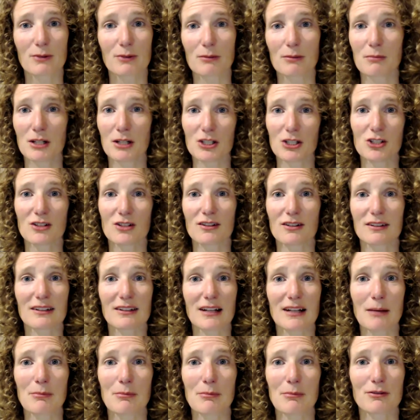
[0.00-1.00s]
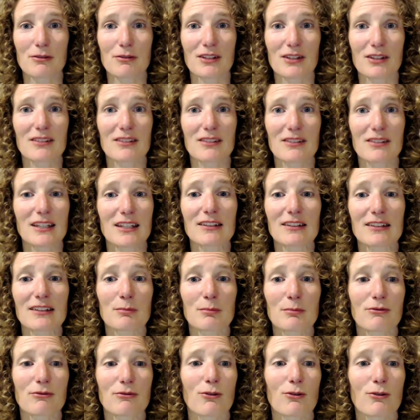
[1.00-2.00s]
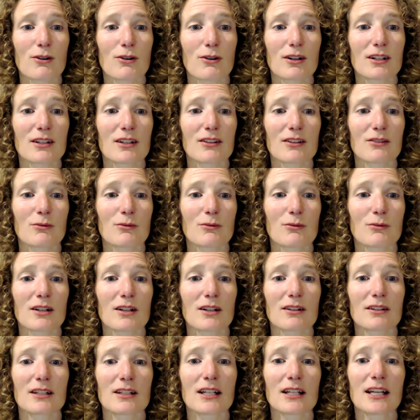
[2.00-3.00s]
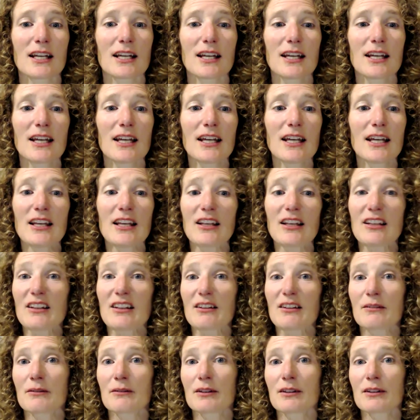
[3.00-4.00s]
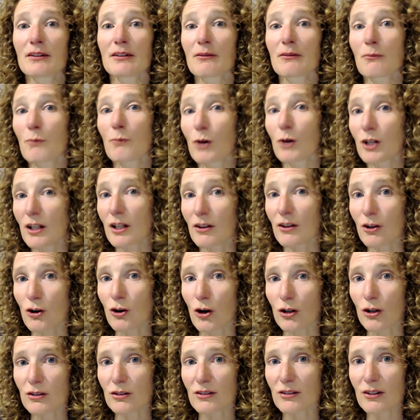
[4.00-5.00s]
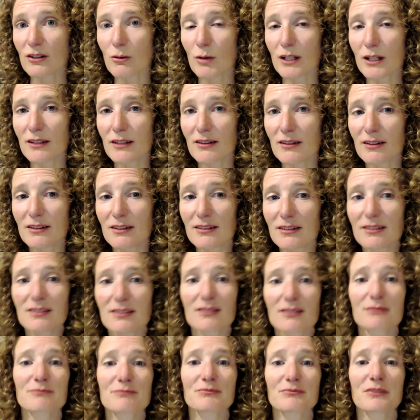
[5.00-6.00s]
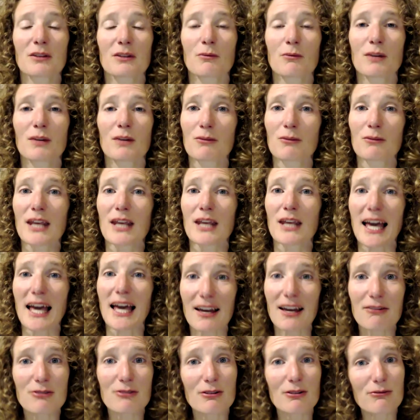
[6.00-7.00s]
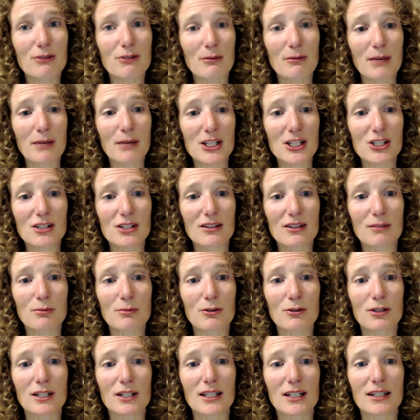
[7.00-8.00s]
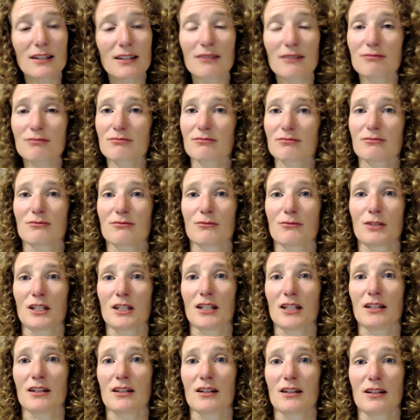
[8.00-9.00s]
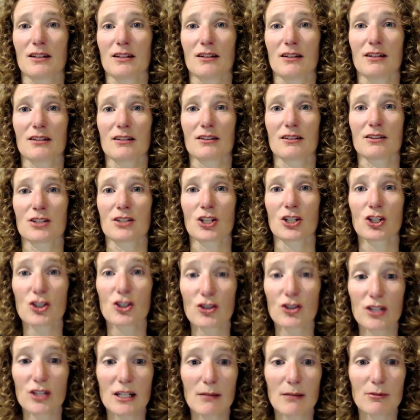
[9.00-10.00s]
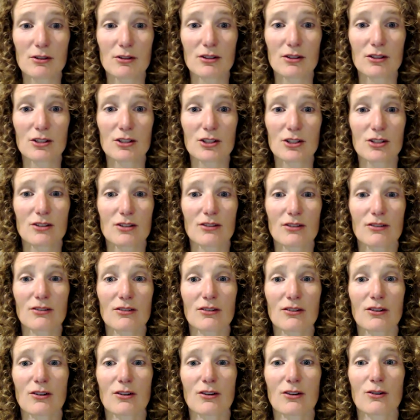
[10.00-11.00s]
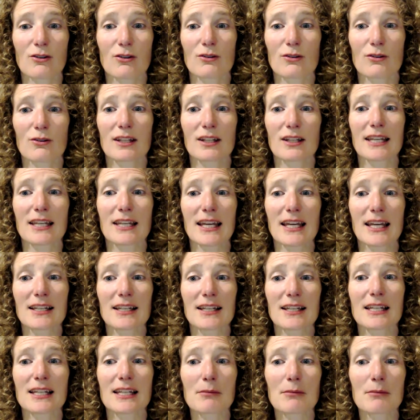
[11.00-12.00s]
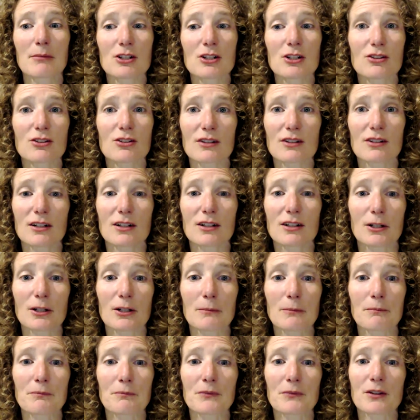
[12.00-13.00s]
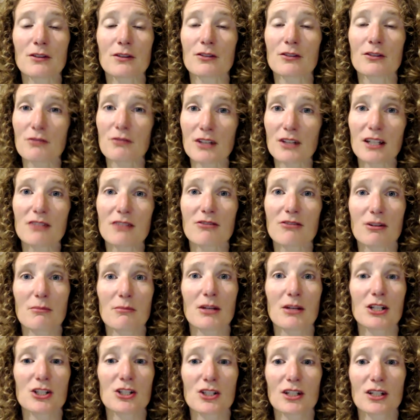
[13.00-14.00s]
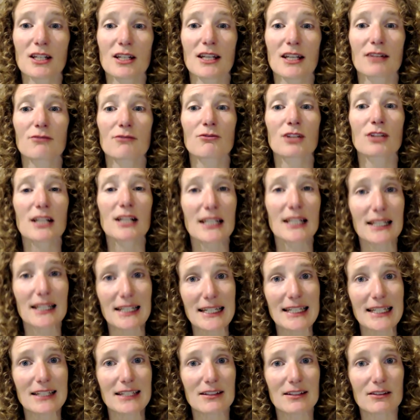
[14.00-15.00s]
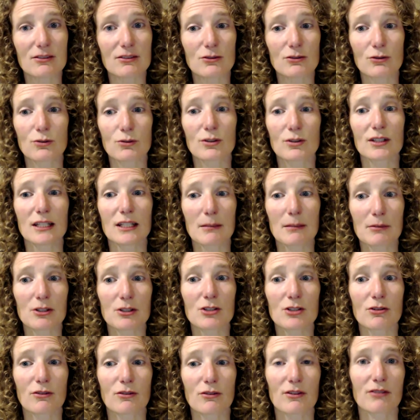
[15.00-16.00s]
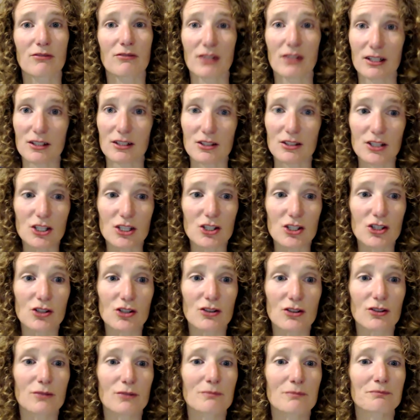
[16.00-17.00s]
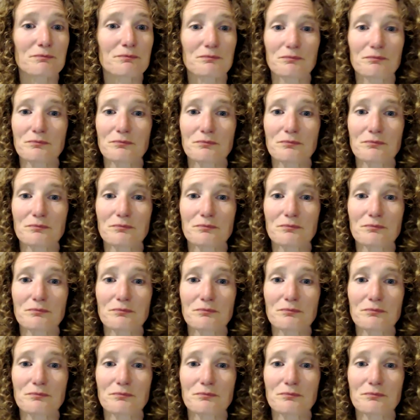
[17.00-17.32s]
We mentioned a couple of these things before as well. What are the consequences when we have inflammation in the body? We can get tissue damage. So it can damage, the severe inflammation can really lead to damage of the affected tissue.